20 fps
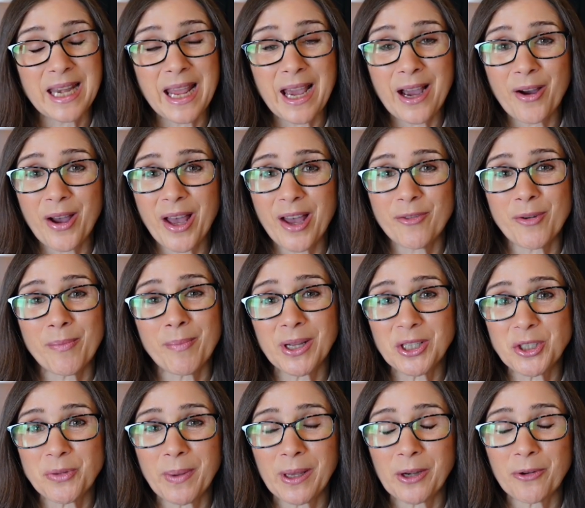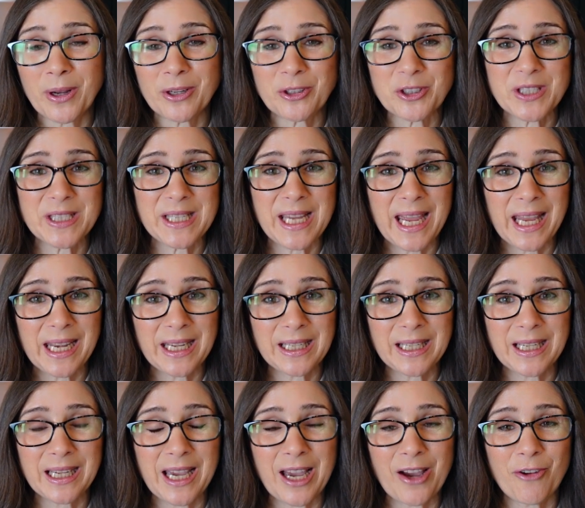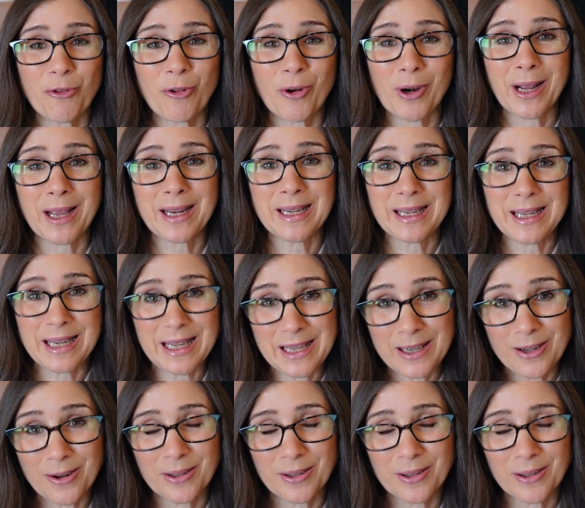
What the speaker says: now have a much better understanding of what I need